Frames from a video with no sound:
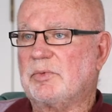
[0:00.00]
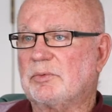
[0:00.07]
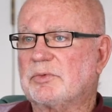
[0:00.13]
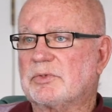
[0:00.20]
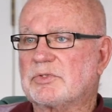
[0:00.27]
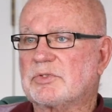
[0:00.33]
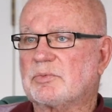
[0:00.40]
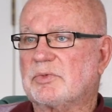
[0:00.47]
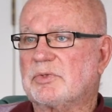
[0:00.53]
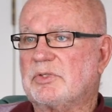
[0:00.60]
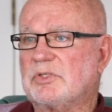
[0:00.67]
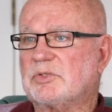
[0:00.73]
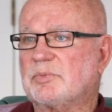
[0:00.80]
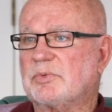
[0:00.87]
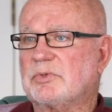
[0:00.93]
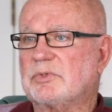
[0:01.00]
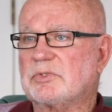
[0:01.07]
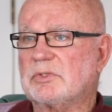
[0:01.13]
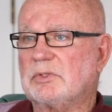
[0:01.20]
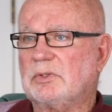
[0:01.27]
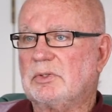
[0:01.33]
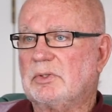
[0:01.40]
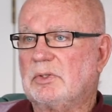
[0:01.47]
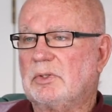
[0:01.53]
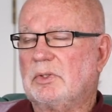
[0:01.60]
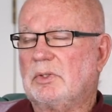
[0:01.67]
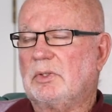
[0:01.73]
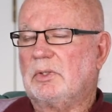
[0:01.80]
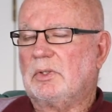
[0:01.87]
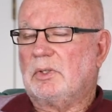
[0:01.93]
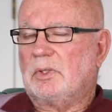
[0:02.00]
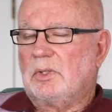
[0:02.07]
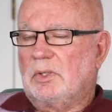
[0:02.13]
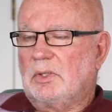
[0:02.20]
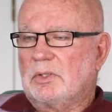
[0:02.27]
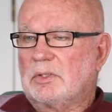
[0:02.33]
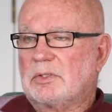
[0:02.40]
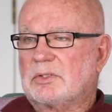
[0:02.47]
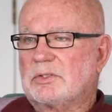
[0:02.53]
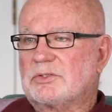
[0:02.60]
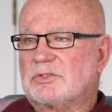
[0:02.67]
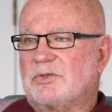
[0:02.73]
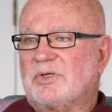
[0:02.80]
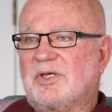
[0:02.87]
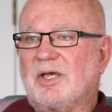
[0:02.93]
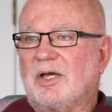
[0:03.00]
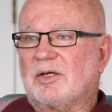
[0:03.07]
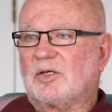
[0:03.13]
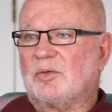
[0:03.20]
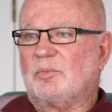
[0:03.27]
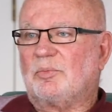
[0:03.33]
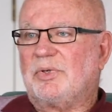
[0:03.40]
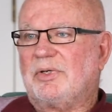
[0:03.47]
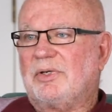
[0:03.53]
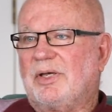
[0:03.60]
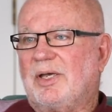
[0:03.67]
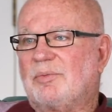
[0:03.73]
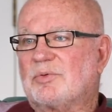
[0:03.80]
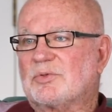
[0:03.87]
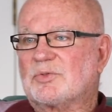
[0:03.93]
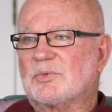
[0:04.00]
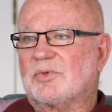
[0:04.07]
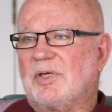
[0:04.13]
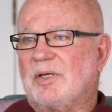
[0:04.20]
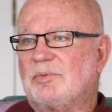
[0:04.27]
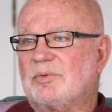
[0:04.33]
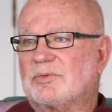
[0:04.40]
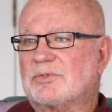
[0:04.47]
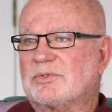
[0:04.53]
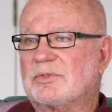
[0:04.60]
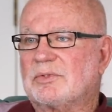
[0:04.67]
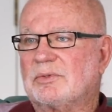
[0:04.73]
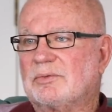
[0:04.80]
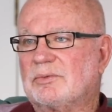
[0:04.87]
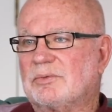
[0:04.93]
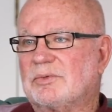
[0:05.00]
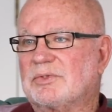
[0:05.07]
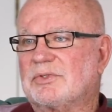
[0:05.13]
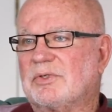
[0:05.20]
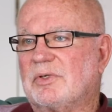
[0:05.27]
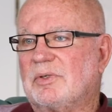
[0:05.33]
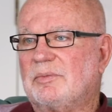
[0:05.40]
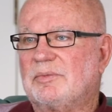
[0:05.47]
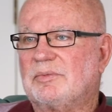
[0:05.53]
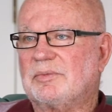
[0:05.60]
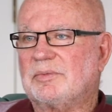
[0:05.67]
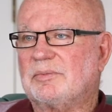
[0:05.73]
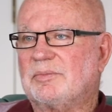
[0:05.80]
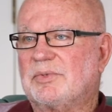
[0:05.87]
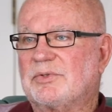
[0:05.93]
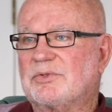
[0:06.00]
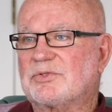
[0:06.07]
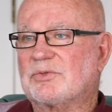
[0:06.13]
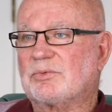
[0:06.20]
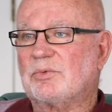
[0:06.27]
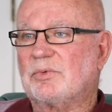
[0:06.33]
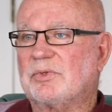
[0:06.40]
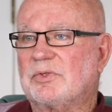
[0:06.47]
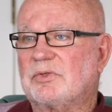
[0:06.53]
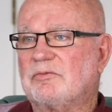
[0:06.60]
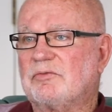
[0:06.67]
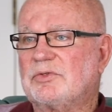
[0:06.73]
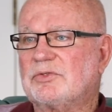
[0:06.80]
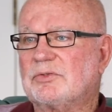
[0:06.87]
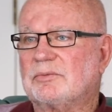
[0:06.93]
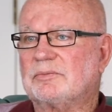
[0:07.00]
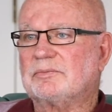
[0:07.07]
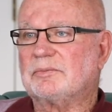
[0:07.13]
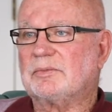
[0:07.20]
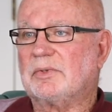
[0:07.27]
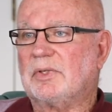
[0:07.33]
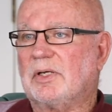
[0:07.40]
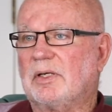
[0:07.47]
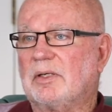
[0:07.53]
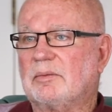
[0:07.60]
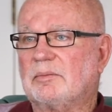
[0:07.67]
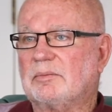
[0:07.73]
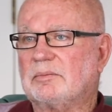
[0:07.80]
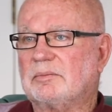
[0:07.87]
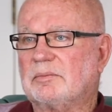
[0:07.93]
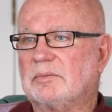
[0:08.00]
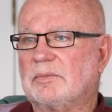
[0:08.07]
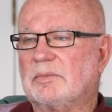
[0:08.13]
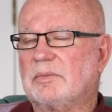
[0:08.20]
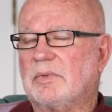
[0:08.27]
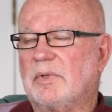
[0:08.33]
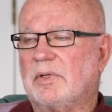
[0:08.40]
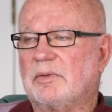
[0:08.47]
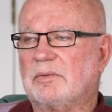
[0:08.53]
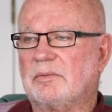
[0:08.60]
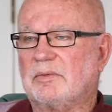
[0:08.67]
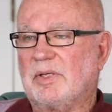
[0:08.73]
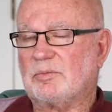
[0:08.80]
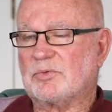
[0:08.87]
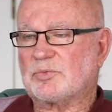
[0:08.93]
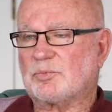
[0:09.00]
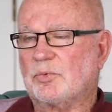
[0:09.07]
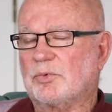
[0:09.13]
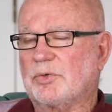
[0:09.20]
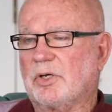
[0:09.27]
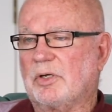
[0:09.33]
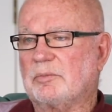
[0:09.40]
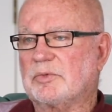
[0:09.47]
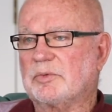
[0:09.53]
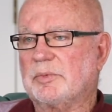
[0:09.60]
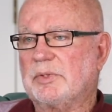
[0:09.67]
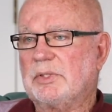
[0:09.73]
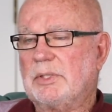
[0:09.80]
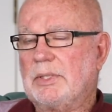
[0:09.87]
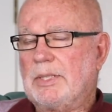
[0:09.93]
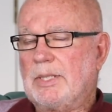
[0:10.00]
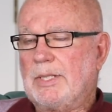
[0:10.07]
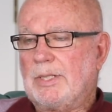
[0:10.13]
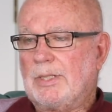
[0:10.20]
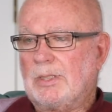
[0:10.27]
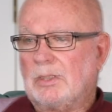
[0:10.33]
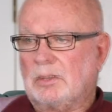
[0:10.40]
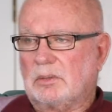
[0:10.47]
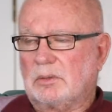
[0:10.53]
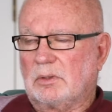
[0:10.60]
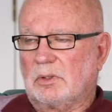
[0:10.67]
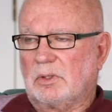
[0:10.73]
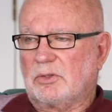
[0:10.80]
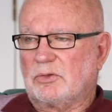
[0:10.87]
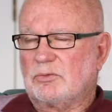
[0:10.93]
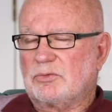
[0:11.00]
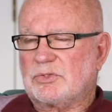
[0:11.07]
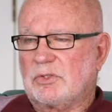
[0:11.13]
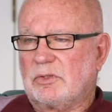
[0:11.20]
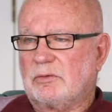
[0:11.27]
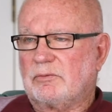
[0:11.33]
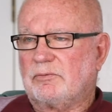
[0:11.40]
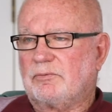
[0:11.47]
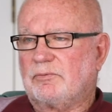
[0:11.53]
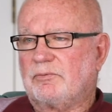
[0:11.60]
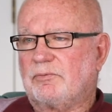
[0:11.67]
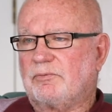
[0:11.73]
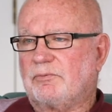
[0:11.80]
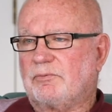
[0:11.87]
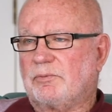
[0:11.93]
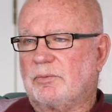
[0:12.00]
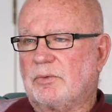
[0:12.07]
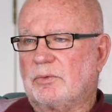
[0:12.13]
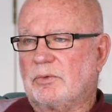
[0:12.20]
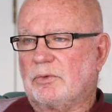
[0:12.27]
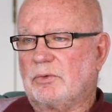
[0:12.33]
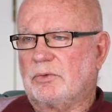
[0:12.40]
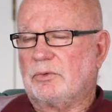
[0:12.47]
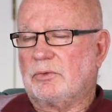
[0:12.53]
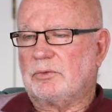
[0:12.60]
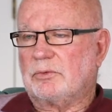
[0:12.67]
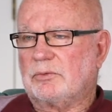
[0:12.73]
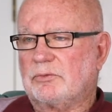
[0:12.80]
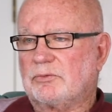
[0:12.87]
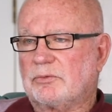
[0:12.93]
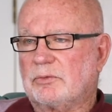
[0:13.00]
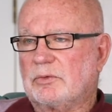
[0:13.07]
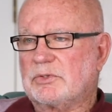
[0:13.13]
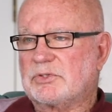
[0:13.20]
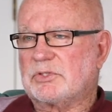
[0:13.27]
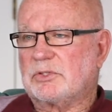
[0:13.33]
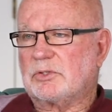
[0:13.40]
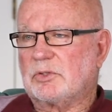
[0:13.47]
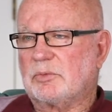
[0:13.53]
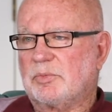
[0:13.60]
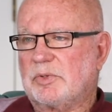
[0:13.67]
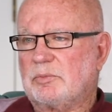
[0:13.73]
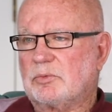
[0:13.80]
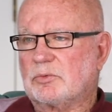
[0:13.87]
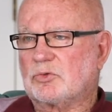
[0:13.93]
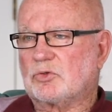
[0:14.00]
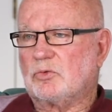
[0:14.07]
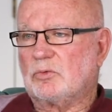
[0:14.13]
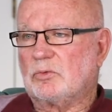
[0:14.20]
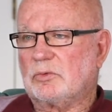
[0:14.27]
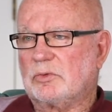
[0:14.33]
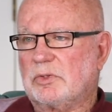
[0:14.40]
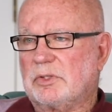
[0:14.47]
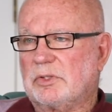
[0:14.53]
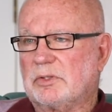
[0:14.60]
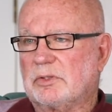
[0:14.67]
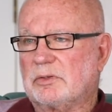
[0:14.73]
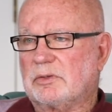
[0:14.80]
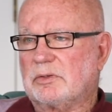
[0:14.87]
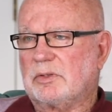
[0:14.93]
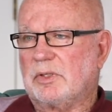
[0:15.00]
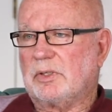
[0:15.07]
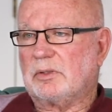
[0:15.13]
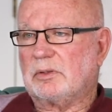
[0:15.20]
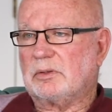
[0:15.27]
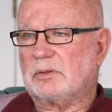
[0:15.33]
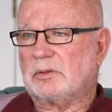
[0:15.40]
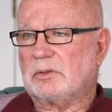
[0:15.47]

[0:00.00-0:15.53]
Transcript: illness with each person. So you can't compare apples with apples all the time because they're all individual, and that was brought home to me. I also learned through listening to the people talk there that